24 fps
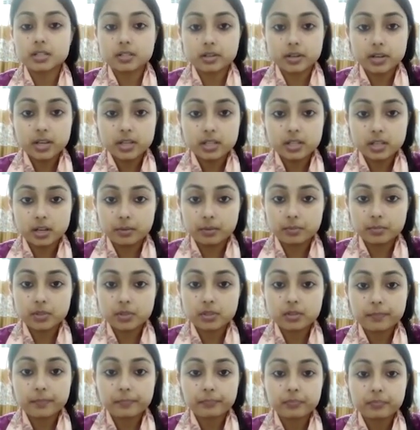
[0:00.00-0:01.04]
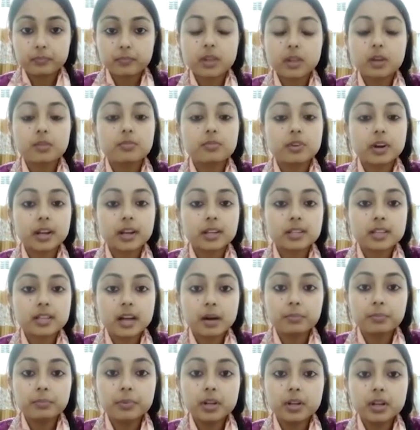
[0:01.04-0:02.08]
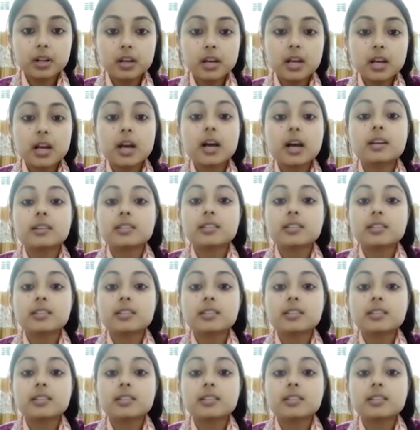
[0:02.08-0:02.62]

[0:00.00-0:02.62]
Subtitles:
For example, dark light,